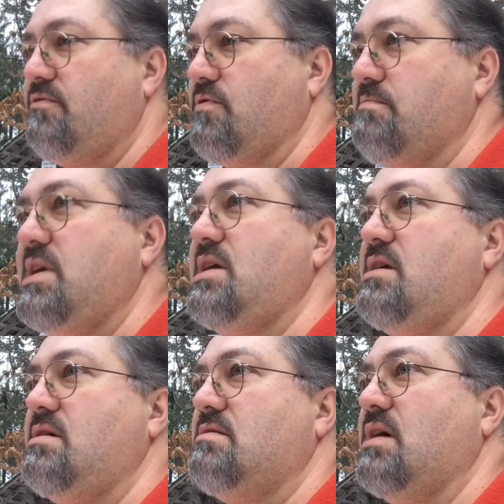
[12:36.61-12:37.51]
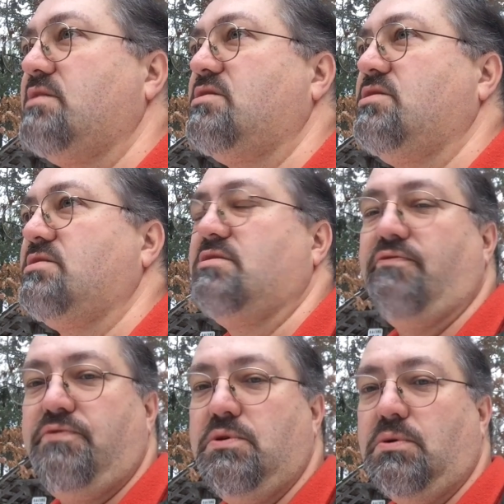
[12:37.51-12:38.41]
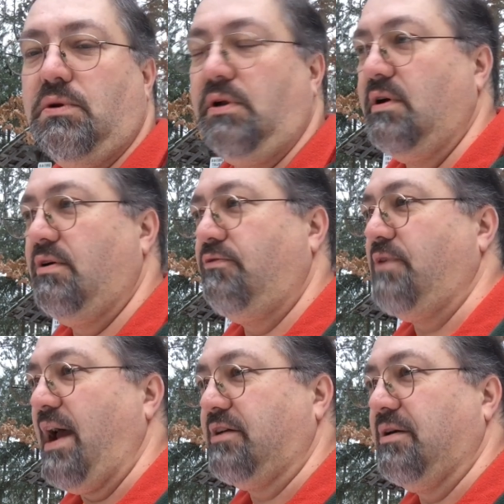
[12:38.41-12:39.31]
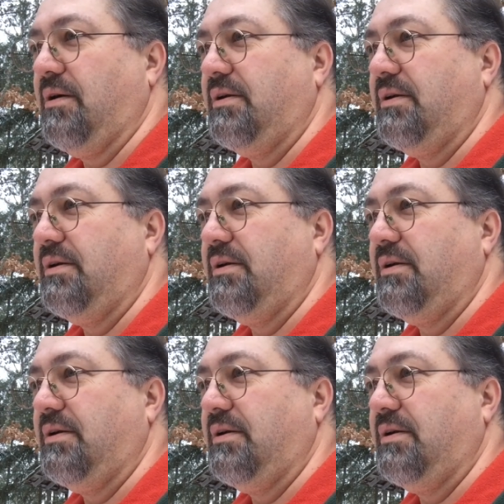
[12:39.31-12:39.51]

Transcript: For me, that's just the fuel factor.